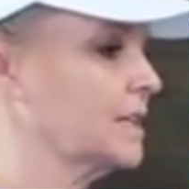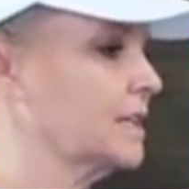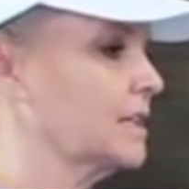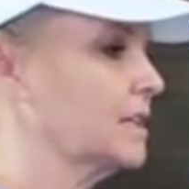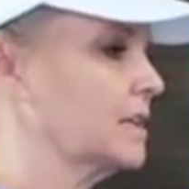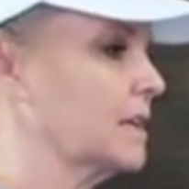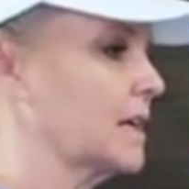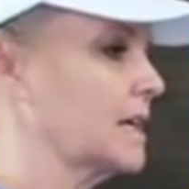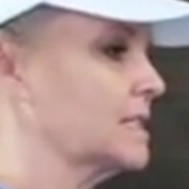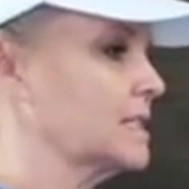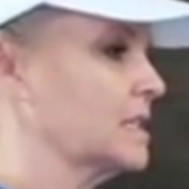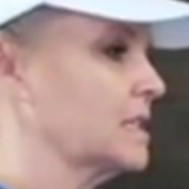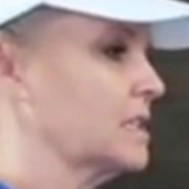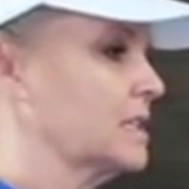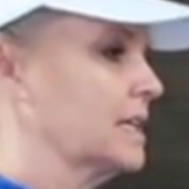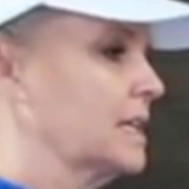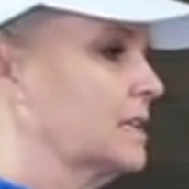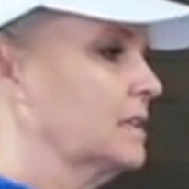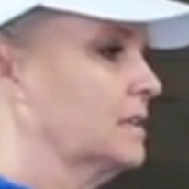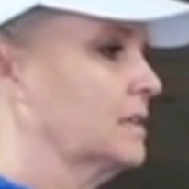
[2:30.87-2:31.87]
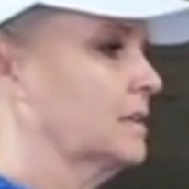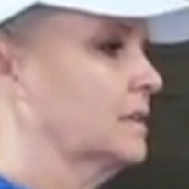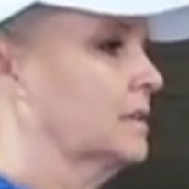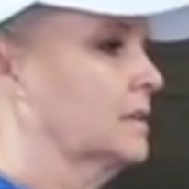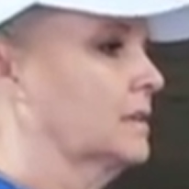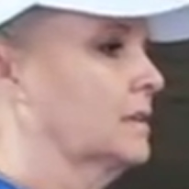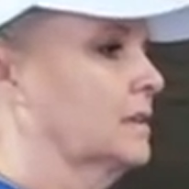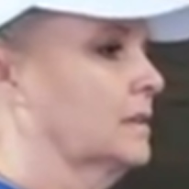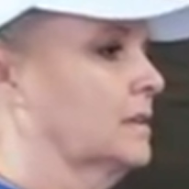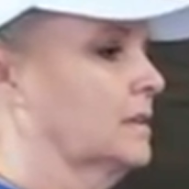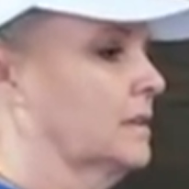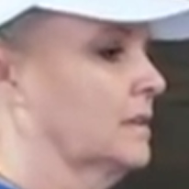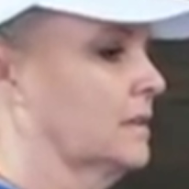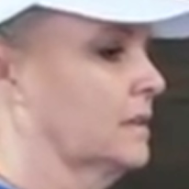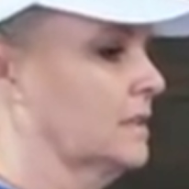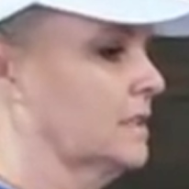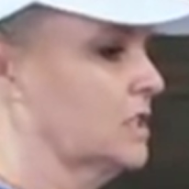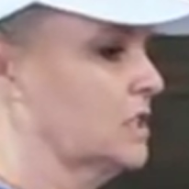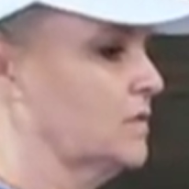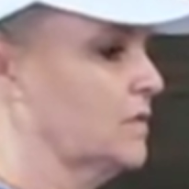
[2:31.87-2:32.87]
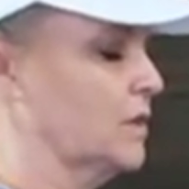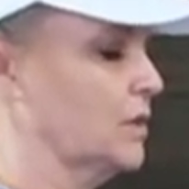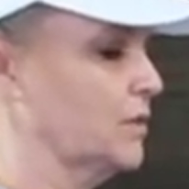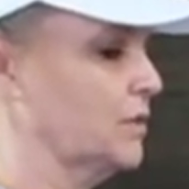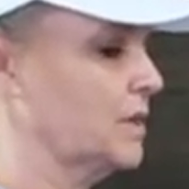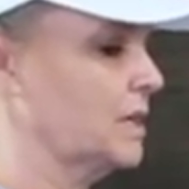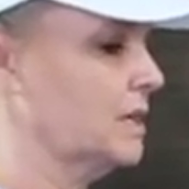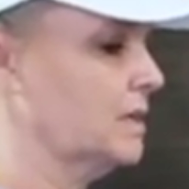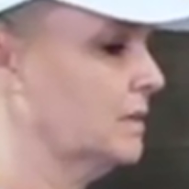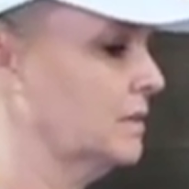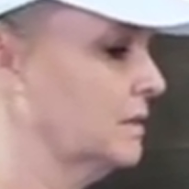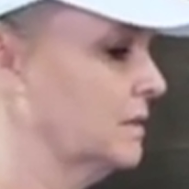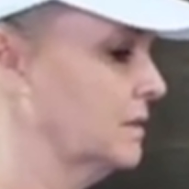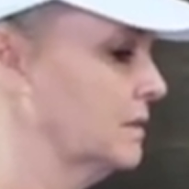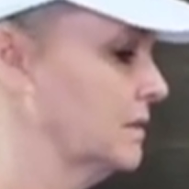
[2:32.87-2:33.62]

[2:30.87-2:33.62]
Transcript: get it nice and clean. It's filthy.